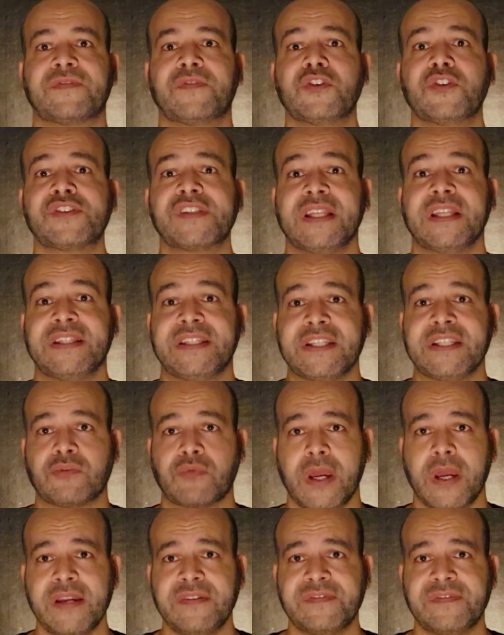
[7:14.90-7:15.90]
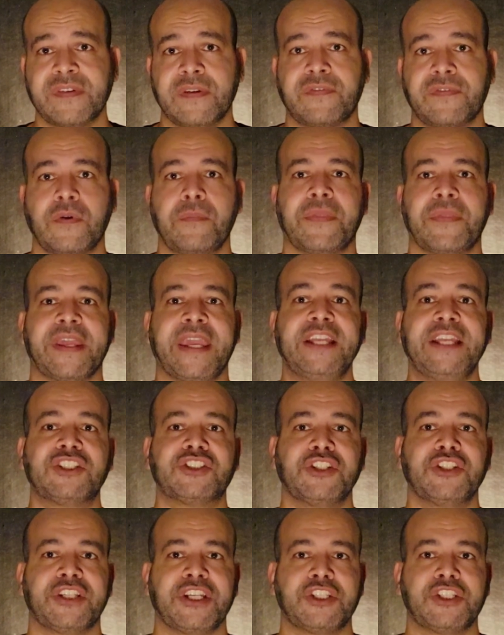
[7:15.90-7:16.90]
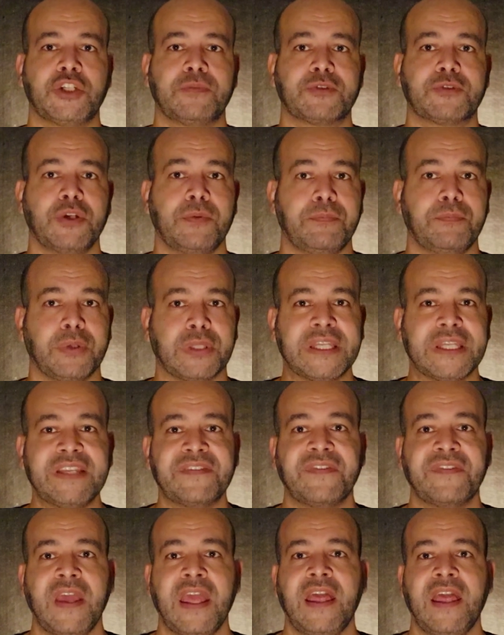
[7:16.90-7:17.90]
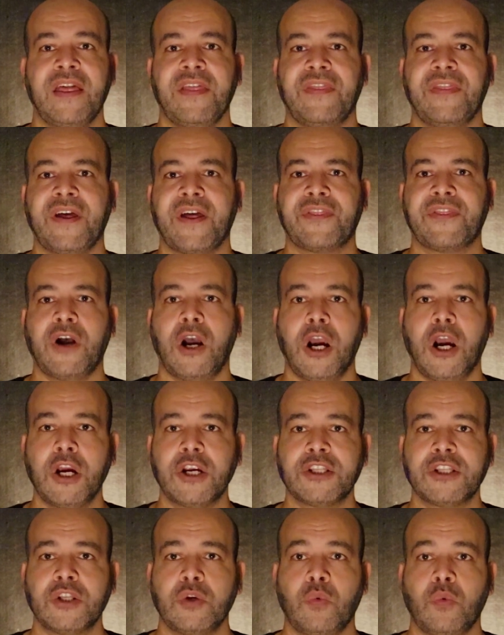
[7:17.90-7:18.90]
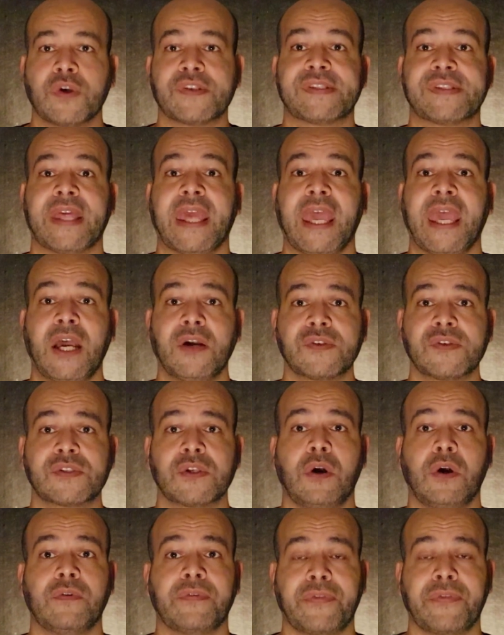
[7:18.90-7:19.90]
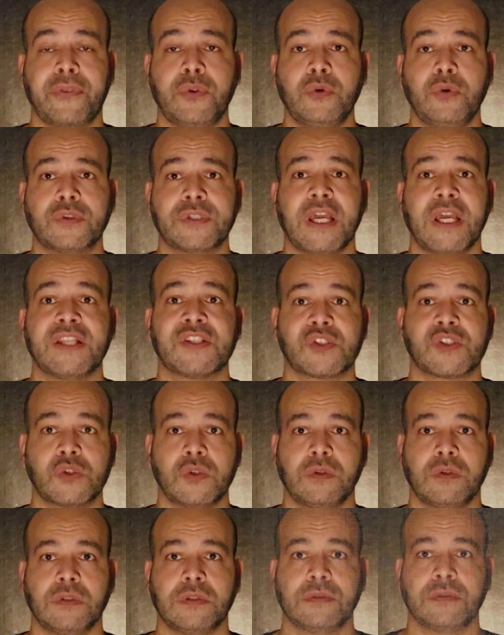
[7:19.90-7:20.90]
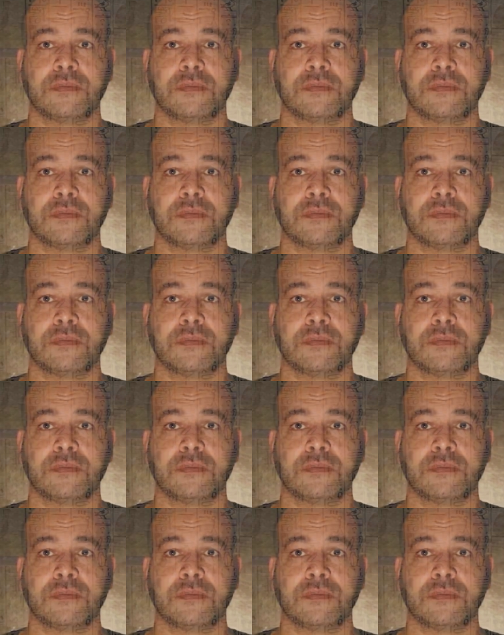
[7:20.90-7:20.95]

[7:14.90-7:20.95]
first derived from the ancient Egyptian belief that the heart was the house of thought and soul.